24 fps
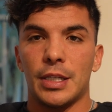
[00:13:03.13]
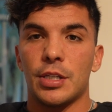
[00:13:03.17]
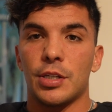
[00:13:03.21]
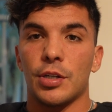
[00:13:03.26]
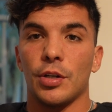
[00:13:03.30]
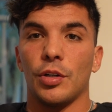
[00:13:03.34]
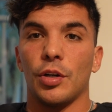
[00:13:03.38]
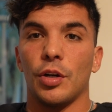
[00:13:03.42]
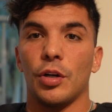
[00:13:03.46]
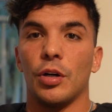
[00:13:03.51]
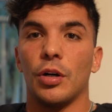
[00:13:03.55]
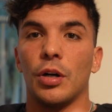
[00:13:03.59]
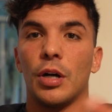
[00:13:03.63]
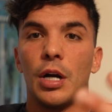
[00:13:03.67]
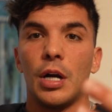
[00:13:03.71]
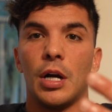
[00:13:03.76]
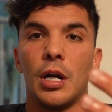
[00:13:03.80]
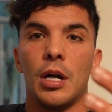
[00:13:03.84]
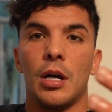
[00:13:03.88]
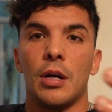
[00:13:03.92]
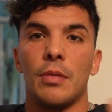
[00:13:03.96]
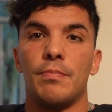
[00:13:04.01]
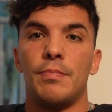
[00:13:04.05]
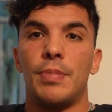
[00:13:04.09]
So your
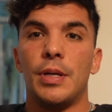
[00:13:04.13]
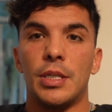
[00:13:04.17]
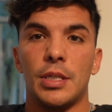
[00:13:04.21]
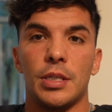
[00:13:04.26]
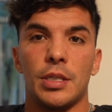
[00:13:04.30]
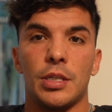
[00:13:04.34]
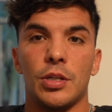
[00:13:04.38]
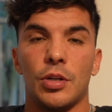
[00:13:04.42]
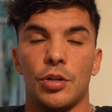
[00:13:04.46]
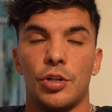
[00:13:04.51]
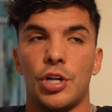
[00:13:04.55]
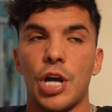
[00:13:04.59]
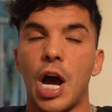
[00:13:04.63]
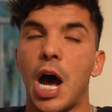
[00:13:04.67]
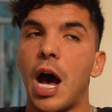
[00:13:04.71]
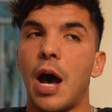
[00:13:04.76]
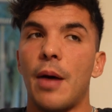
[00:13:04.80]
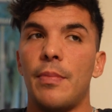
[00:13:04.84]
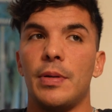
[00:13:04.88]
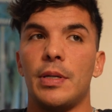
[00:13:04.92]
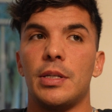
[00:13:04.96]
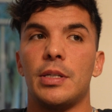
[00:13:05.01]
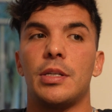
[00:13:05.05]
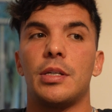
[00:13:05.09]
business, your
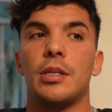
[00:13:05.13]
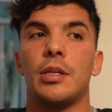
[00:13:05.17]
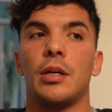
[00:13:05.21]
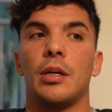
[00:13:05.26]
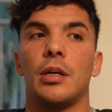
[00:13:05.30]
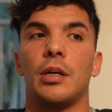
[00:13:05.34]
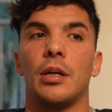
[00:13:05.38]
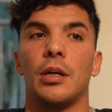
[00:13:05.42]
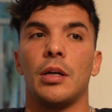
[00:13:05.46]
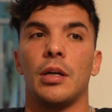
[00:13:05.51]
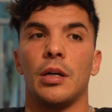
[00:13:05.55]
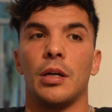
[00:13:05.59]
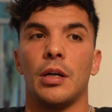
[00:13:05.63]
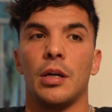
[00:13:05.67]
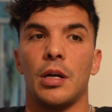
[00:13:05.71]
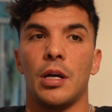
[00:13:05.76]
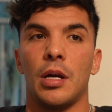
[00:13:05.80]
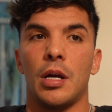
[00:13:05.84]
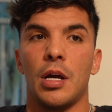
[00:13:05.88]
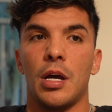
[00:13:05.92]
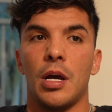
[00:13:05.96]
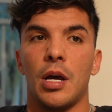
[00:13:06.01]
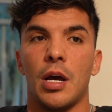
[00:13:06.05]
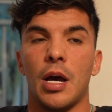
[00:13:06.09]
job is
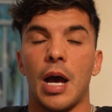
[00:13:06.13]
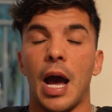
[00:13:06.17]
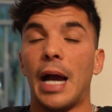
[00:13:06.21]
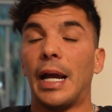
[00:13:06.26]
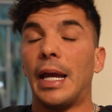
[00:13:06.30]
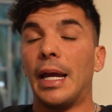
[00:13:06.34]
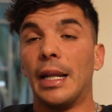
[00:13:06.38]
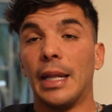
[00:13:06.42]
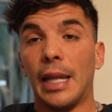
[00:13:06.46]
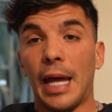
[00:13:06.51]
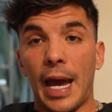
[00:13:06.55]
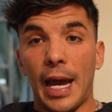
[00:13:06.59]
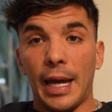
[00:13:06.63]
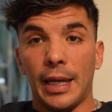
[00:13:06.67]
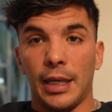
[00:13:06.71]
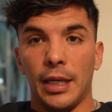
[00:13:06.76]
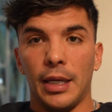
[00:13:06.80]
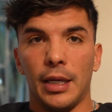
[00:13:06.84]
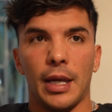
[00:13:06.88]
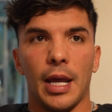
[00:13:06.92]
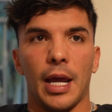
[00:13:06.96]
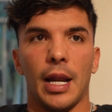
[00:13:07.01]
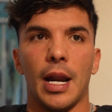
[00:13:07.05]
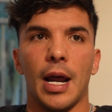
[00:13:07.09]
again
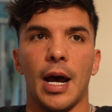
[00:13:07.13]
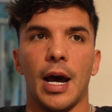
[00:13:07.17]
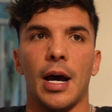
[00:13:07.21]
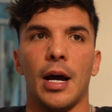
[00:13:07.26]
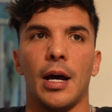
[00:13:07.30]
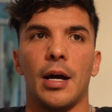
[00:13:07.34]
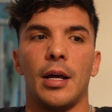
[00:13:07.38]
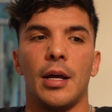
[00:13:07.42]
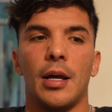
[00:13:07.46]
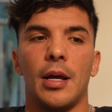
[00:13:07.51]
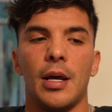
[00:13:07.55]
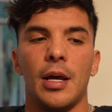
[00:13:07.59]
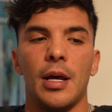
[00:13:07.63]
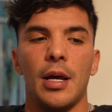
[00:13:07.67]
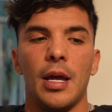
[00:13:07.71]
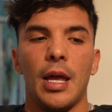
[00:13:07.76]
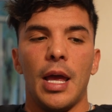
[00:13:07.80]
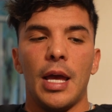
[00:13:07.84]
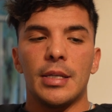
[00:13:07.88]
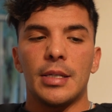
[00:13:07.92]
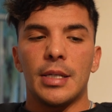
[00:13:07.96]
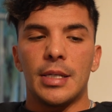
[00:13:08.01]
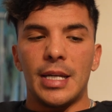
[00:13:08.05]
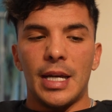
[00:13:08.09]
lacking, and
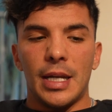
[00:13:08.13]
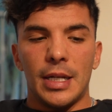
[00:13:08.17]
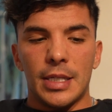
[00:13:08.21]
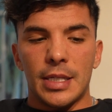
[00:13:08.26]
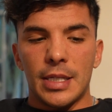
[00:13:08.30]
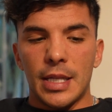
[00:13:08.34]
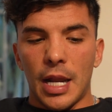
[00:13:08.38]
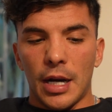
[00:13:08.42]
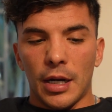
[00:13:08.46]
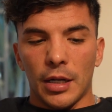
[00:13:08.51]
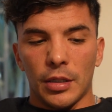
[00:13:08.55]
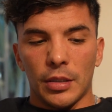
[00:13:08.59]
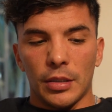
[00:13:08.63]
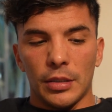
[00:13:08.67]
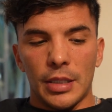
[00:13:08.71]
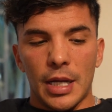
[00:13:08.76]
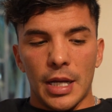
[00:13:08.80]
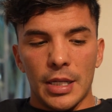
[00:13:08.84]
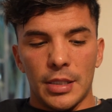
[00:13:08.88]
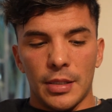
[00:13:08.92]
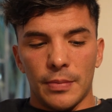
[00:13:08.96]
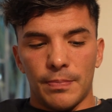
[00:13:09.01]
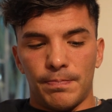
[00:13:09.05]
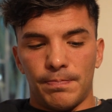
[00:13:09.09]
as I said, it's not
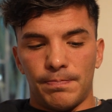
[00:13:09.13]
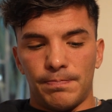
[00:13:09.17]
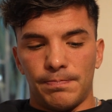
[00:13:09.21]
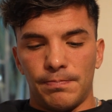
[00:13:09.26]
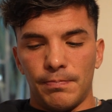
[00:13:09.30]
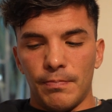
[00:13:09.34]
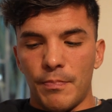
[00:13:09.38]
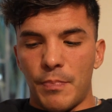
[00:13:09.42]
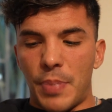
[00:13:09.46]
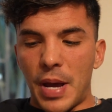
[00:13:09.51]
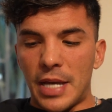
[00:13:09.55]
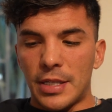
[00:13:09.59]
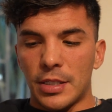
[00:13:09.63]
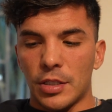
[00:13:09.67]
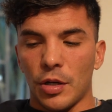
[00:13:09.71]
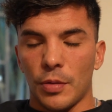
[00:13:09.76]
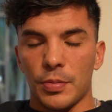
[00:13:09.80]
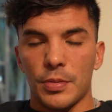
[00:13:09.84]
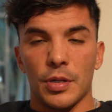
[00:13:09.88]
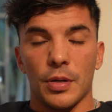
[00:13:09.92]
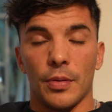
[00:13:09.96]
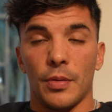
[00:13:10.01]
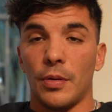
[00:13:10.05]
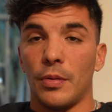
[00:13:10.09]
the best
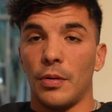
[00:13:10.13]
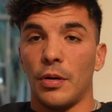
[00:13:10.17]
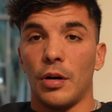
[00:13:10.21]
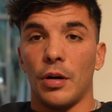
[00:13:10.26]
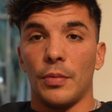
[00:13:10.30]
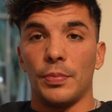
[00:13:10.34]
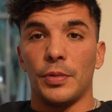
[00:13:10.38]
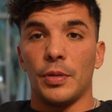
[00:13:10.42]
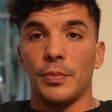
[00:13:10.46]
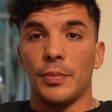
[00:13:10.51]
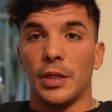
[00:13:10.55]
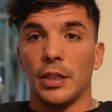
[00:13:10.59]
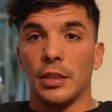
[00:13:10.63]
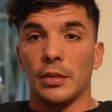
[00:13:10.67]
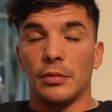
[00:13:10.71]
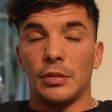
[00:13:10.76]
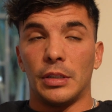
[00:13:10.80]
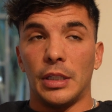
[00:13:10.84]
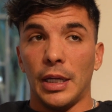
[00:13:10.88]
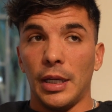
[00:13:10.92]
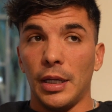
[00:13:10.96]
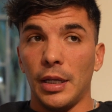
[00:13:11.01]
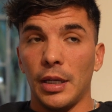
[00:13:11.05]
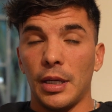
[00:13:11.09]
optimal
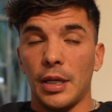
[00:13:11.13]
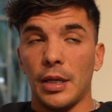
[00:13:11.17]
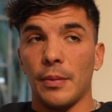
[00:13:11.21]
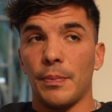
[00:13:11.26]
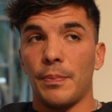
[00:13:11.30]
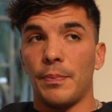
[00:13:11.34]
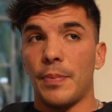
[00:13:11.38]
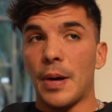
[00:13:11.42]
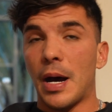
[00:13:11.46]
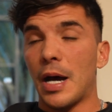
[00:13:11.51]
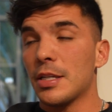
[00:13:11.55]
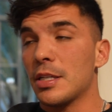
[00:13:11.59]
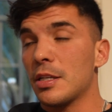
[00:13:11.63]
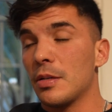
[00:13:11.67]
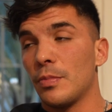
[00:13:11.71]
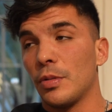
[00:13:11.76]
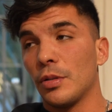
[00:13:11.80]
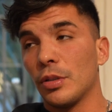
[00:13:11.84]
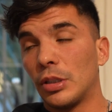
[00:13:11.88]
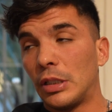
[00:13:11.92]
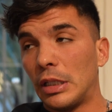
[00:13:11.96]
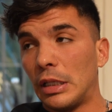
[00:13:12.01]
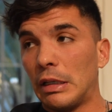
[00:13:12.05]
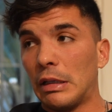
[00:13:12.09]
thing,
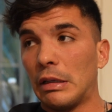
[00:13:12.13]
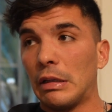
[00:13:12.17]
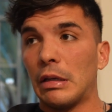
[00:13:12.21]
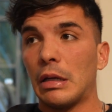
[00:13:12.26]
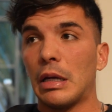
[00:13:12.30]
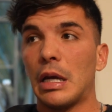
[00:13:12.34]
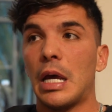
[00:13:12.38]
possible thing.